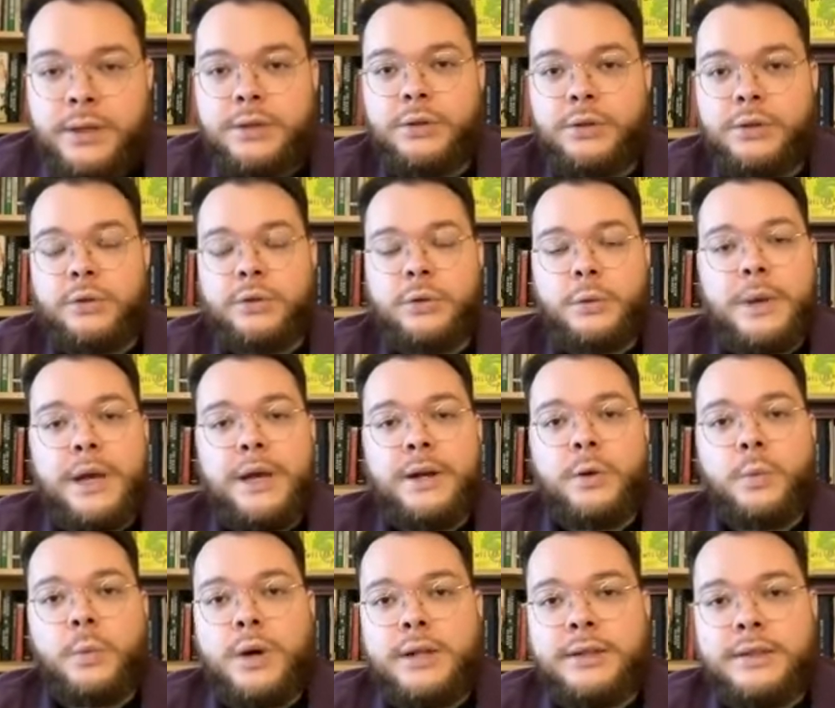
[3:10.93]
You know, no
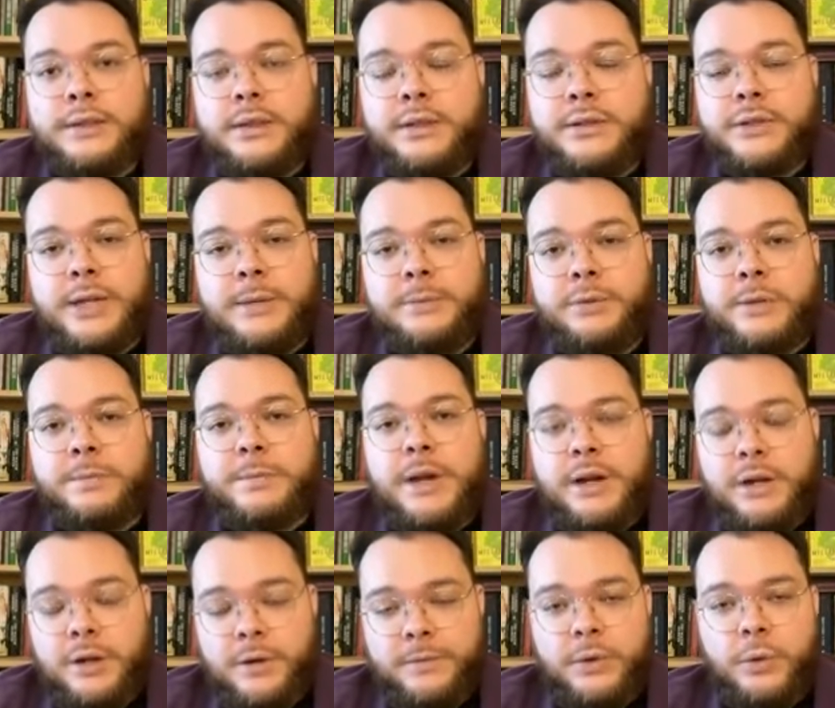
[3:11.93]
matter what the subject
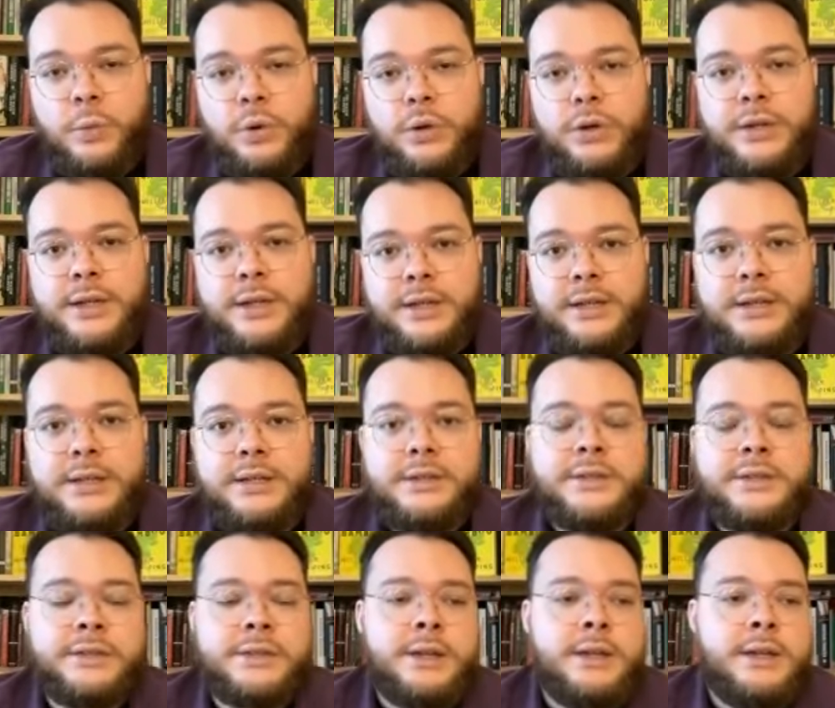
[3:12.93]
matter of your work
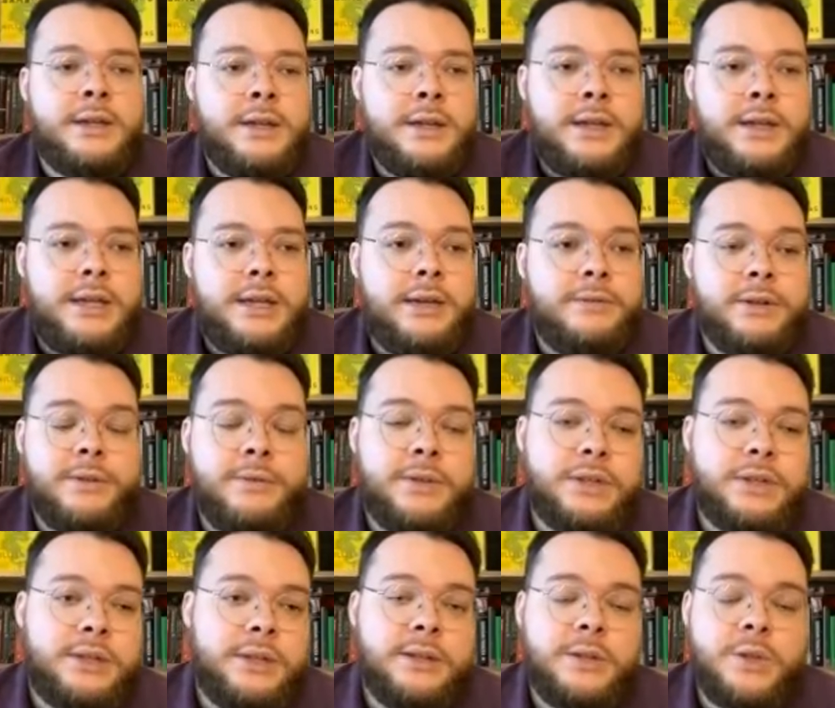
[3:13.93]
is, even if
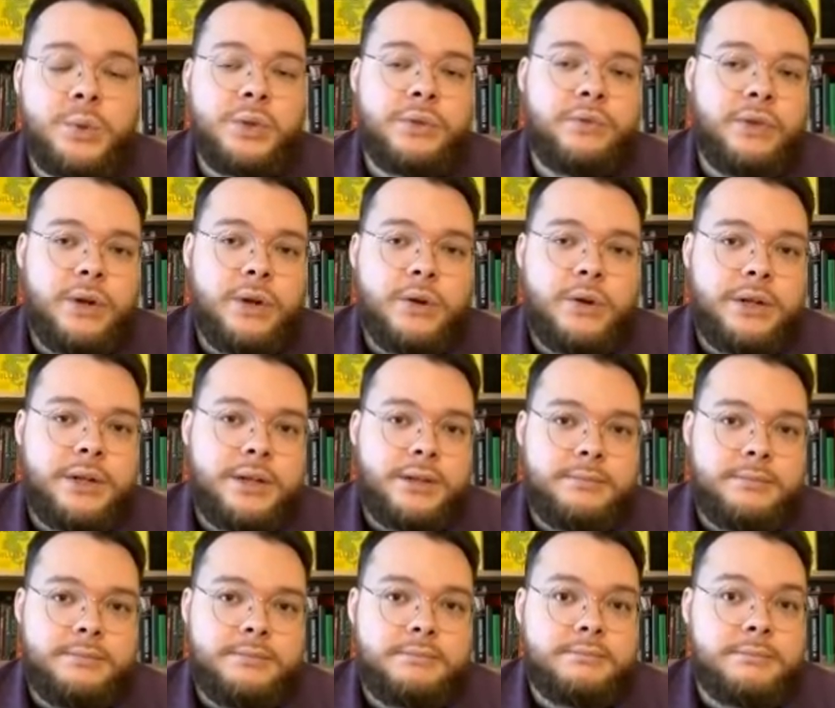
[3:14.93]
it deals with
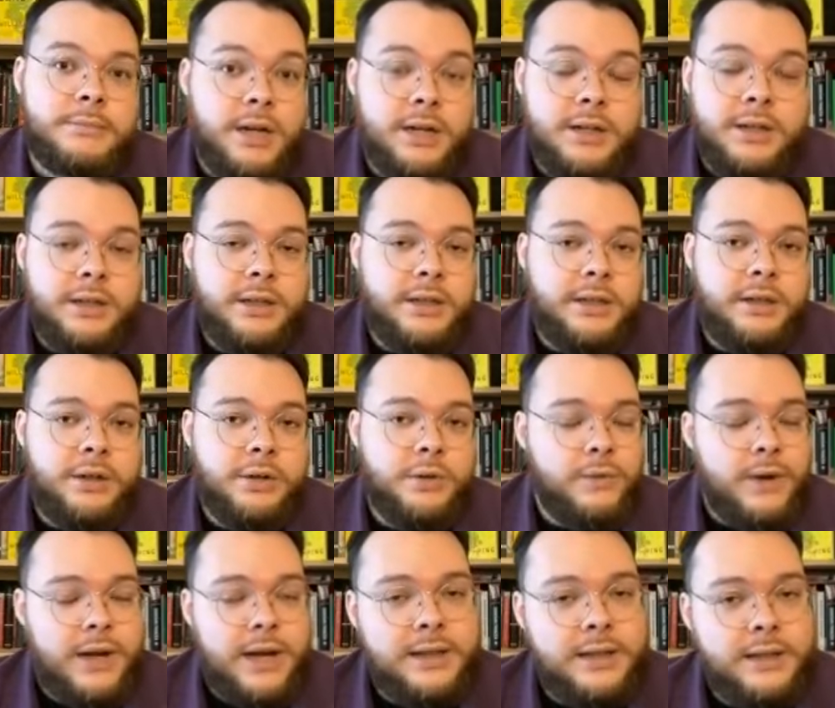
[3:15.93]
very ugly or
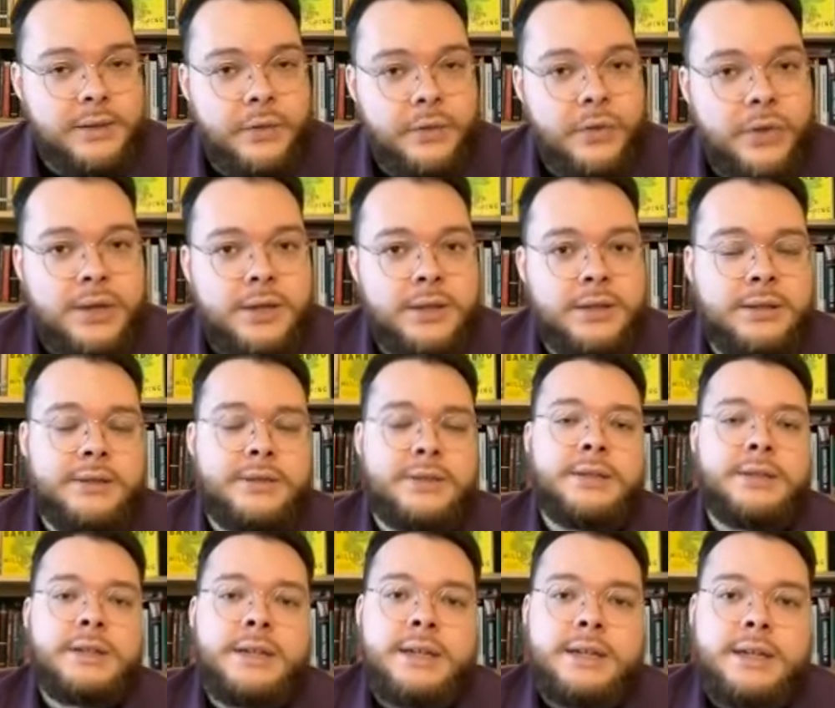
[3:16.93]
violent
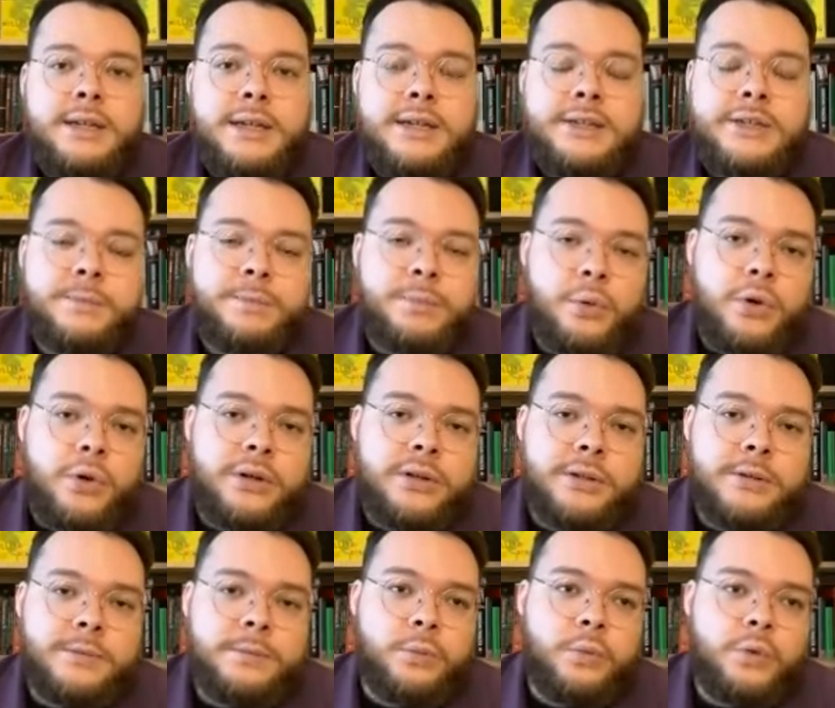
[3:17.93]
things, it's
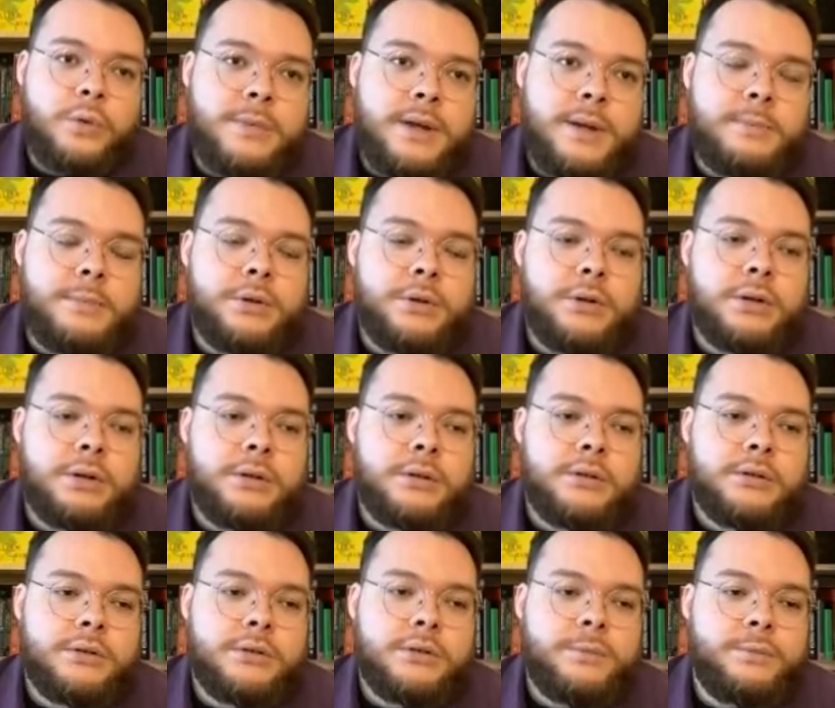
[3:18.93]
important to remember
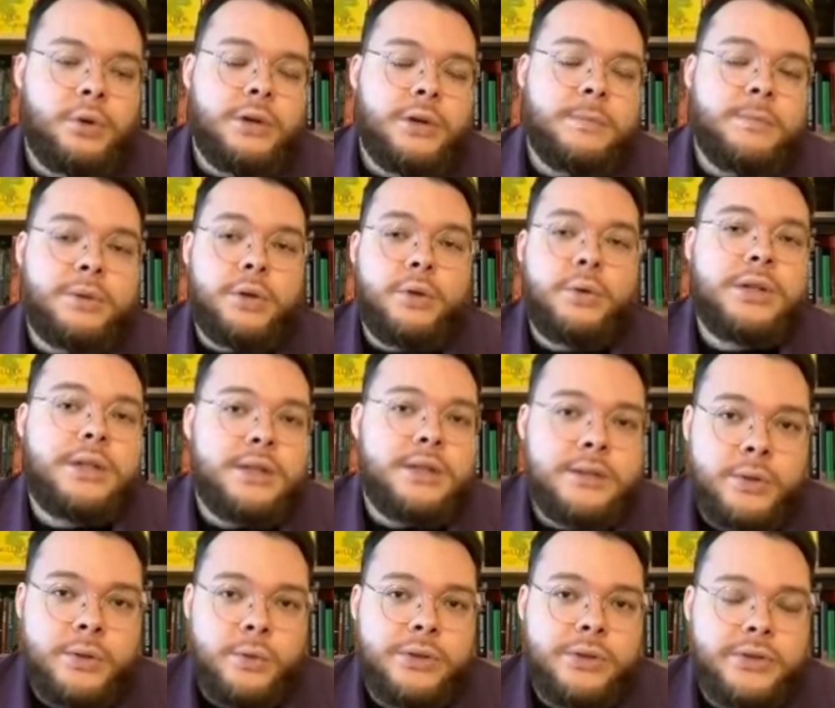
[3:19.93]
to bring beauty
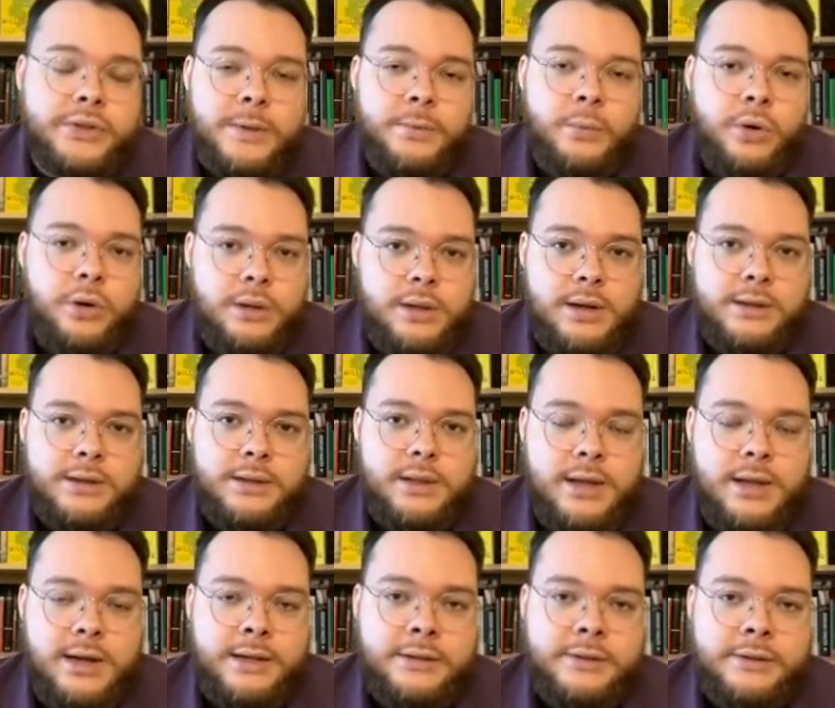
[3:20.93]
into it somewhere along the
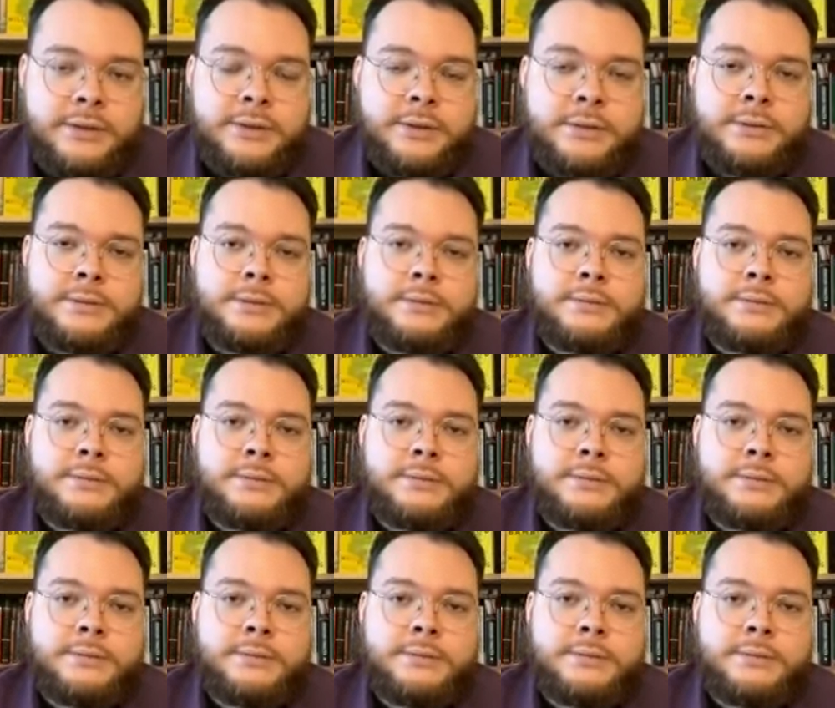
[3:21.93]
lines.